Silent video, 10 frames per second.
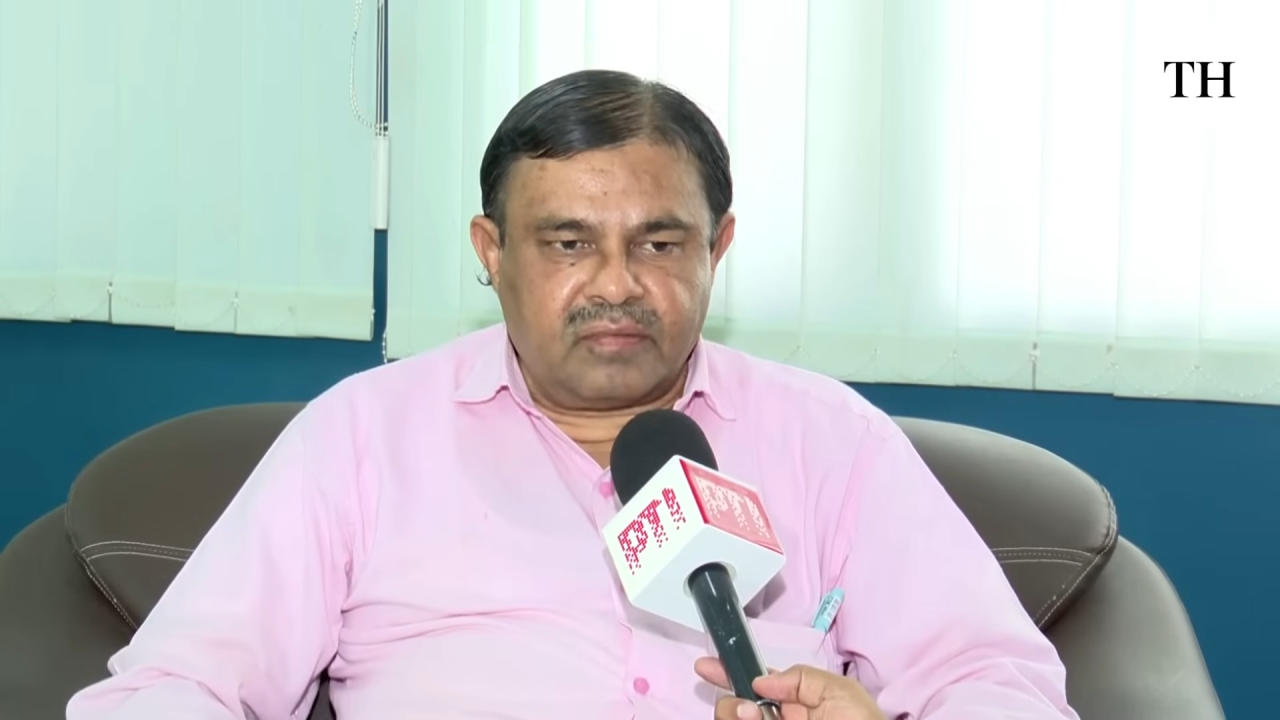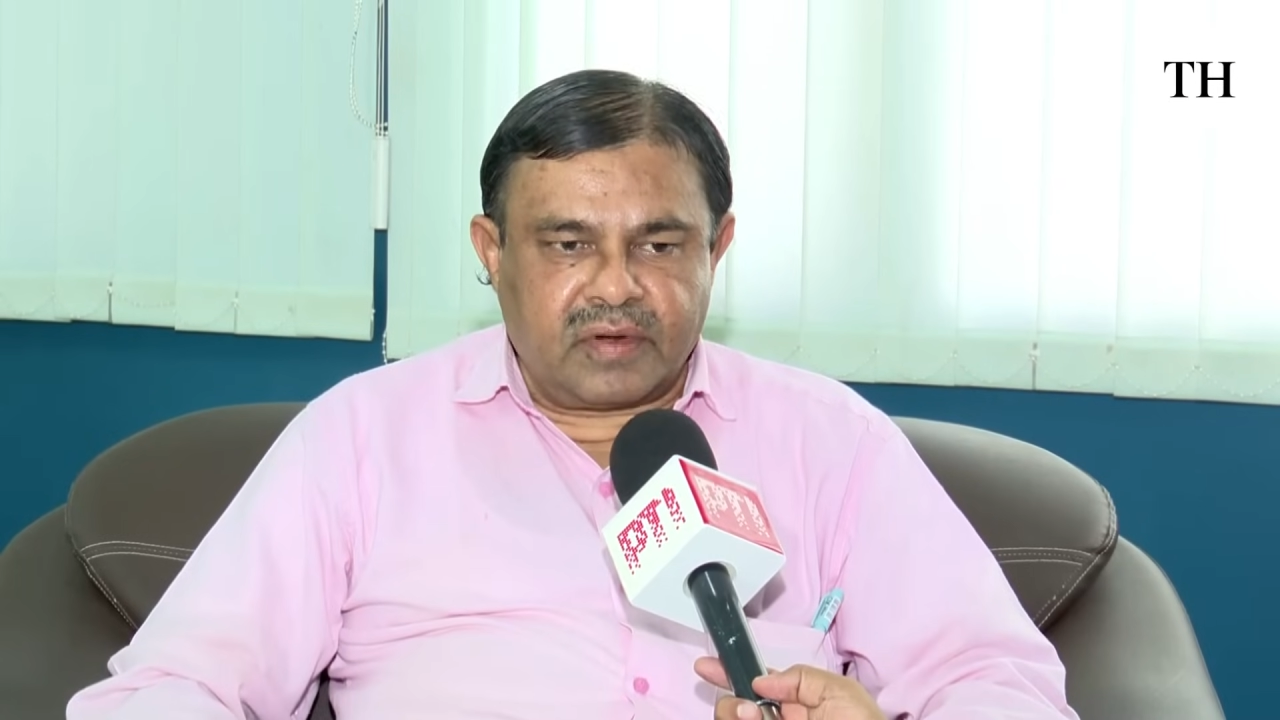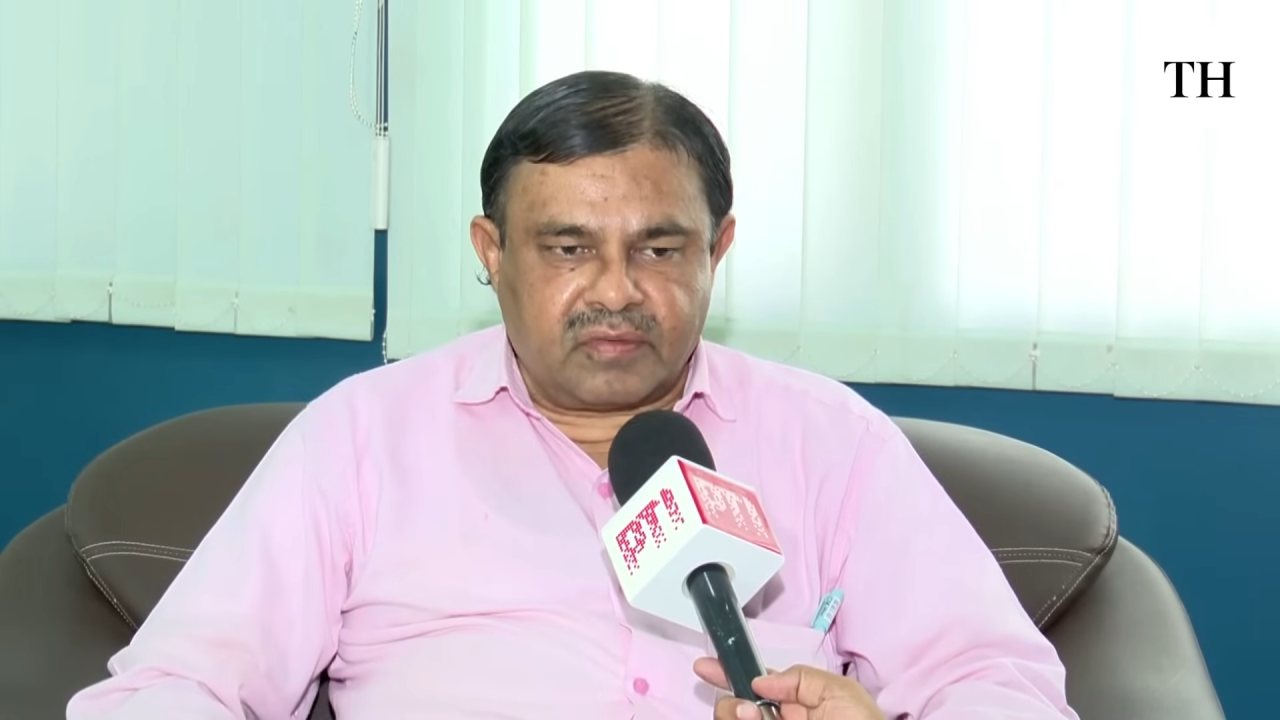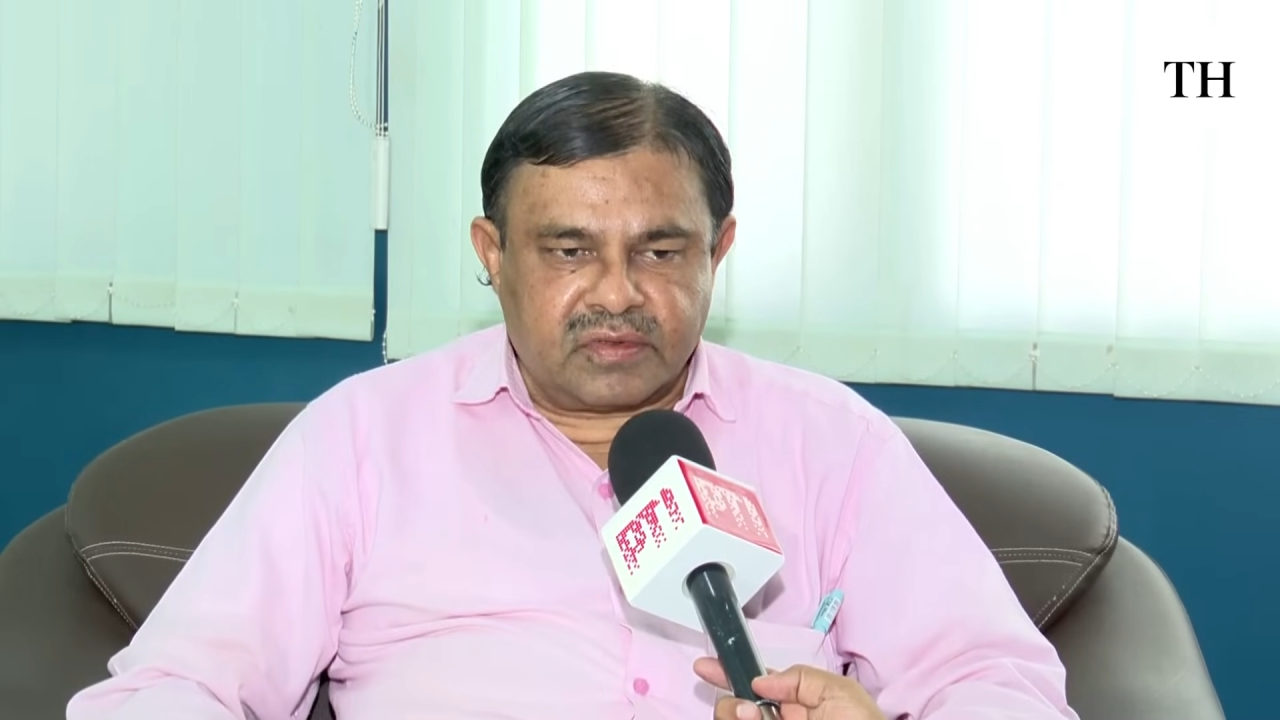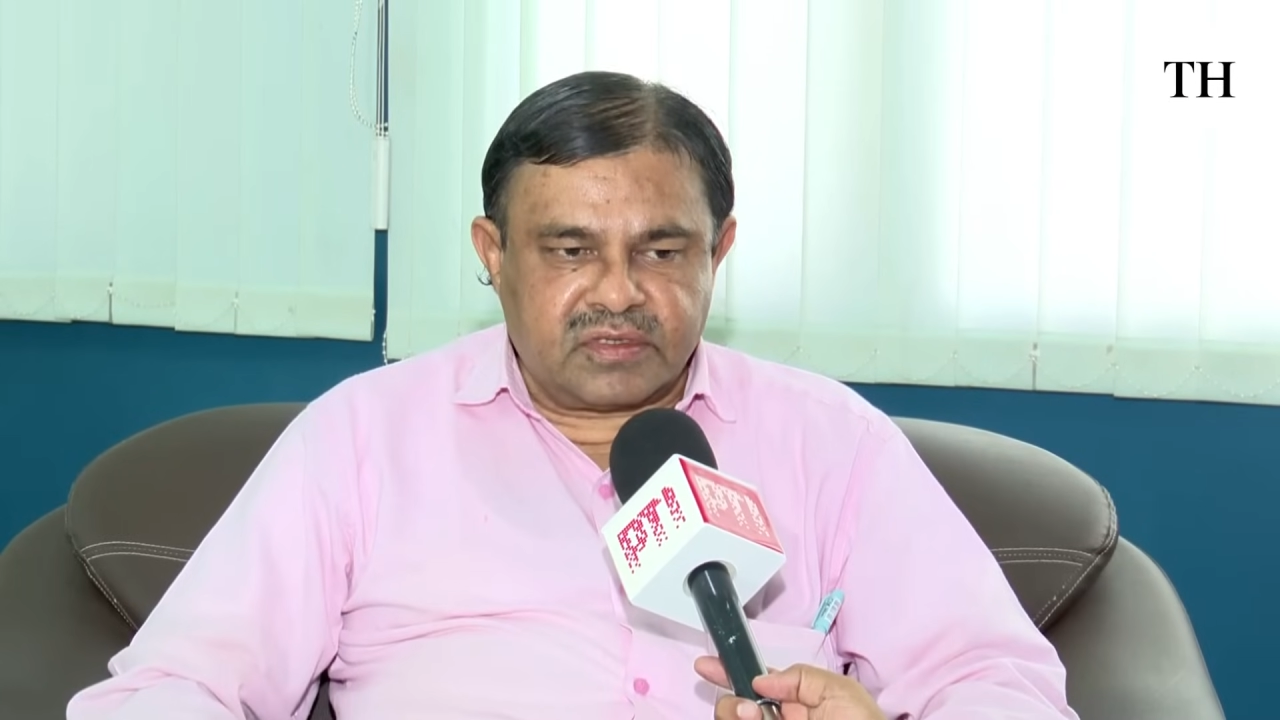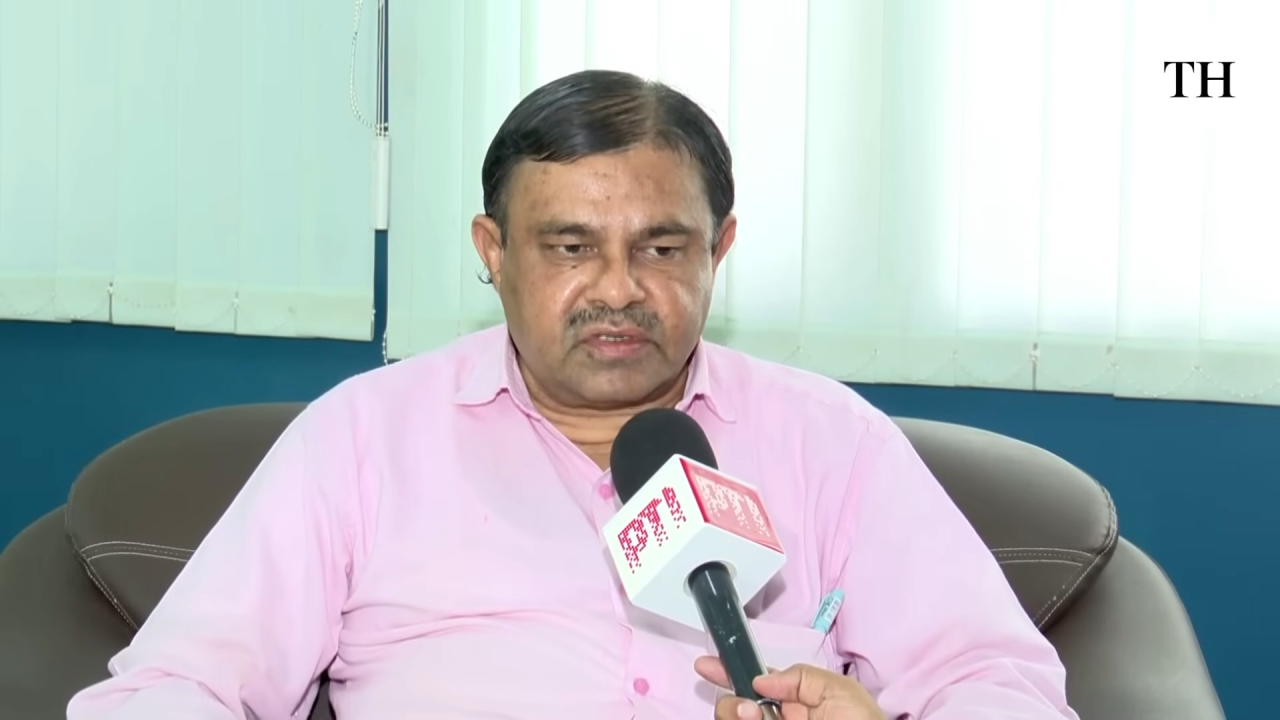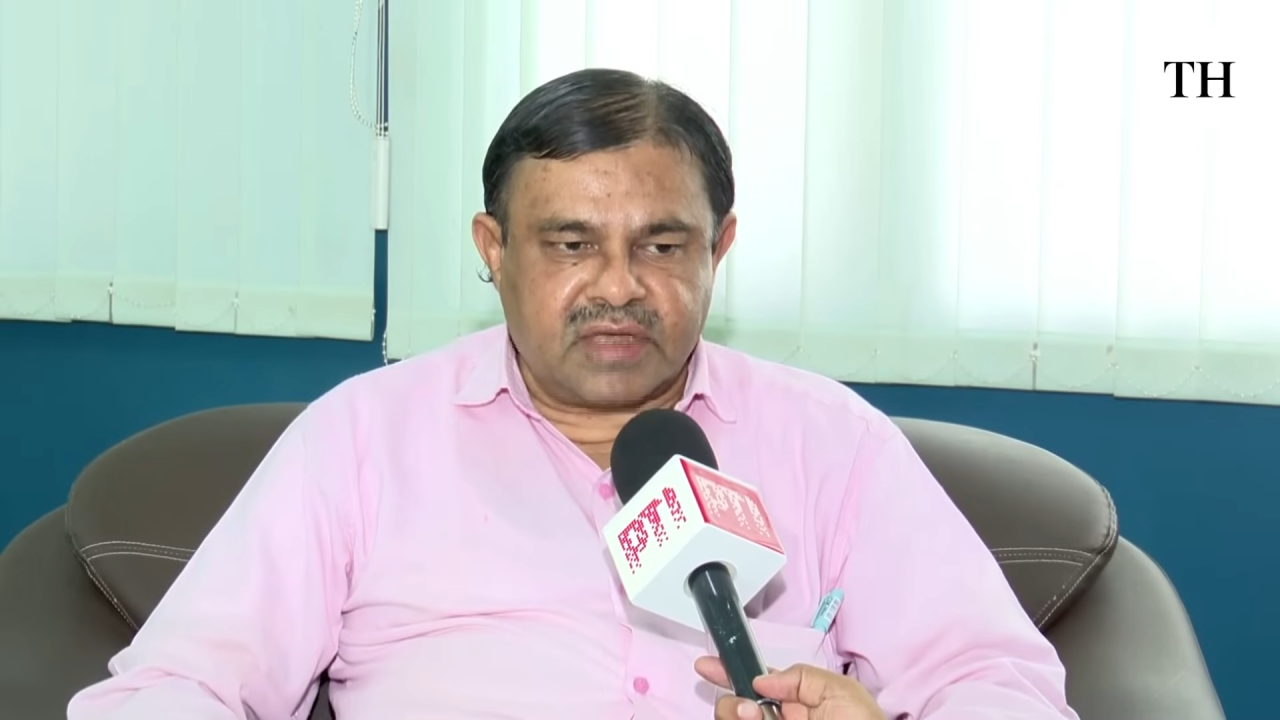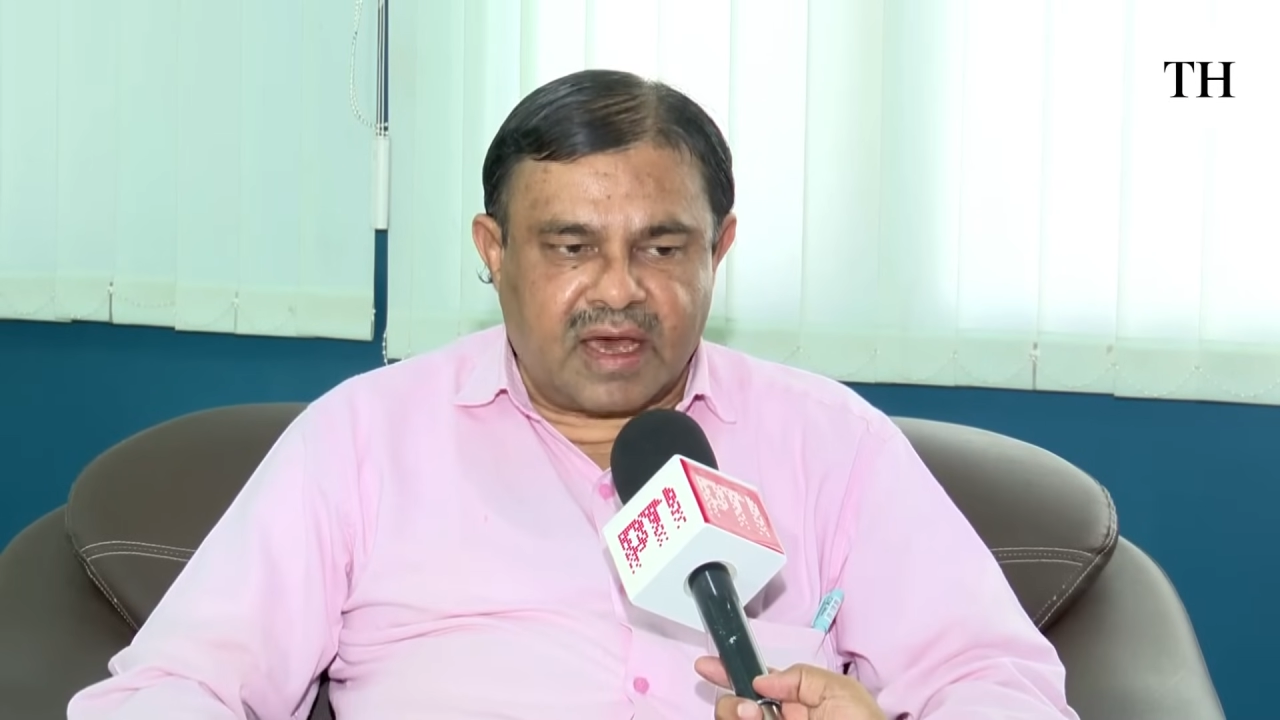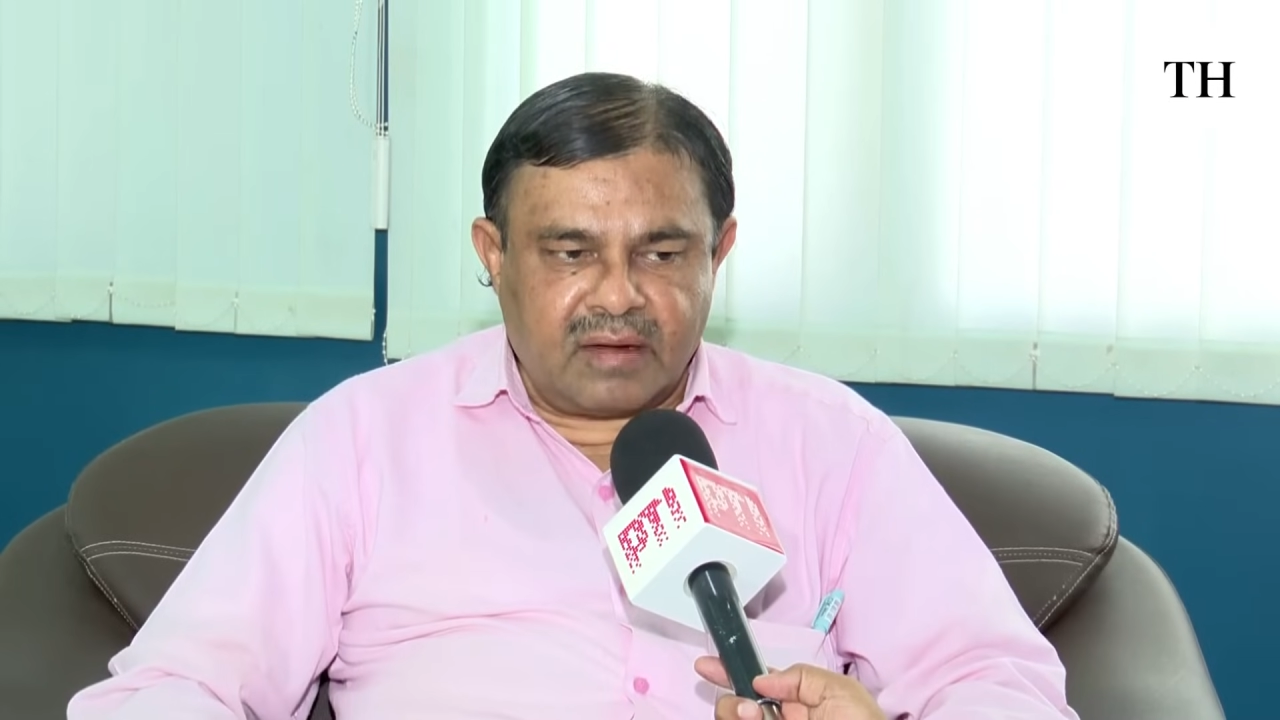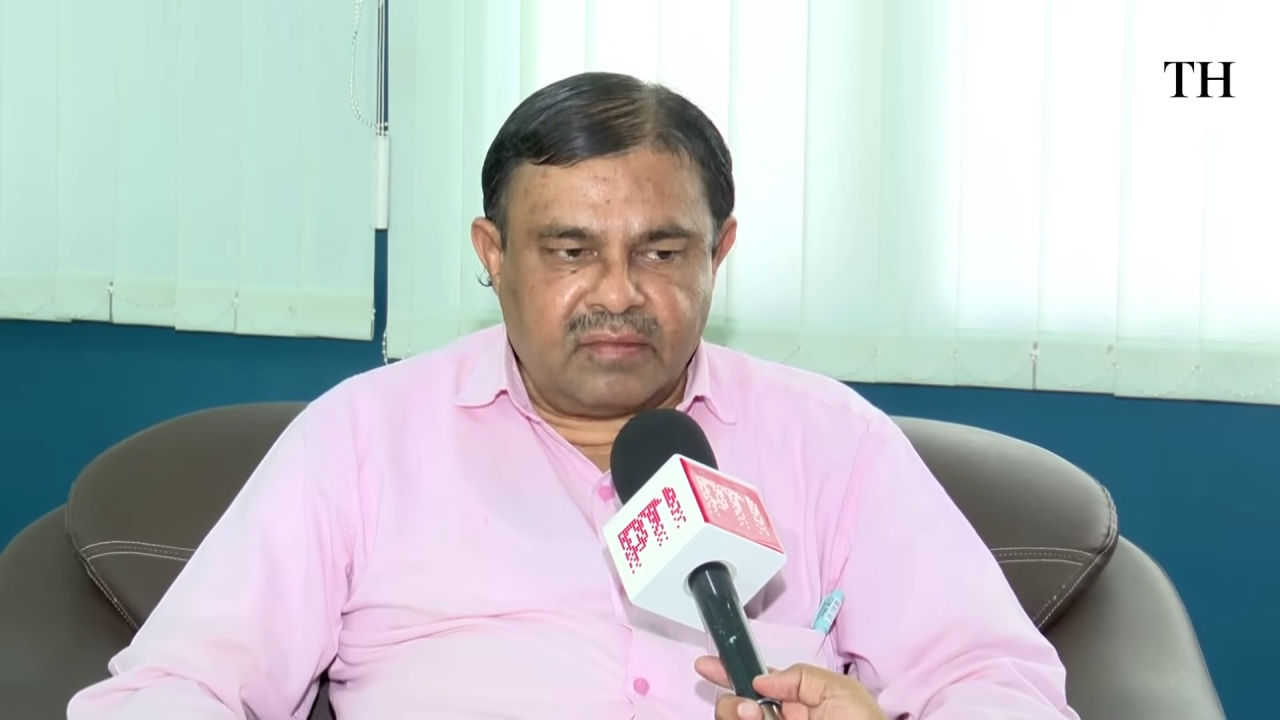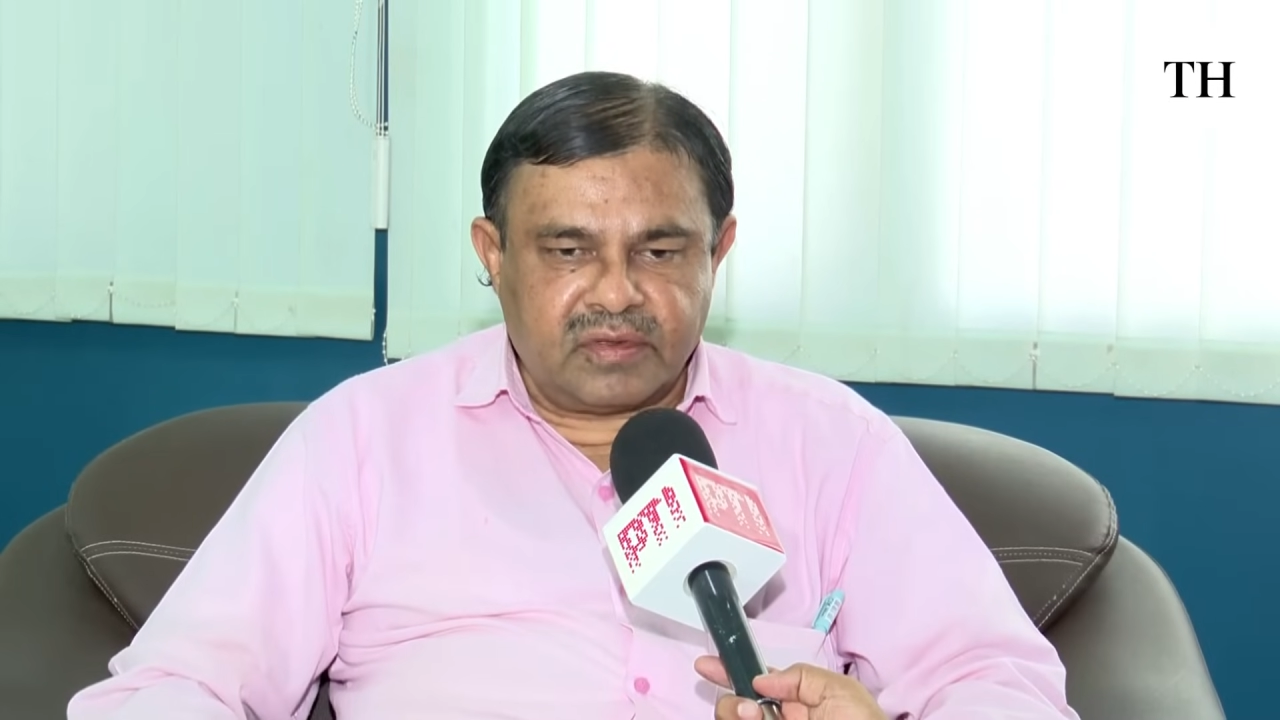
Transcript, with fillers: frequency SAR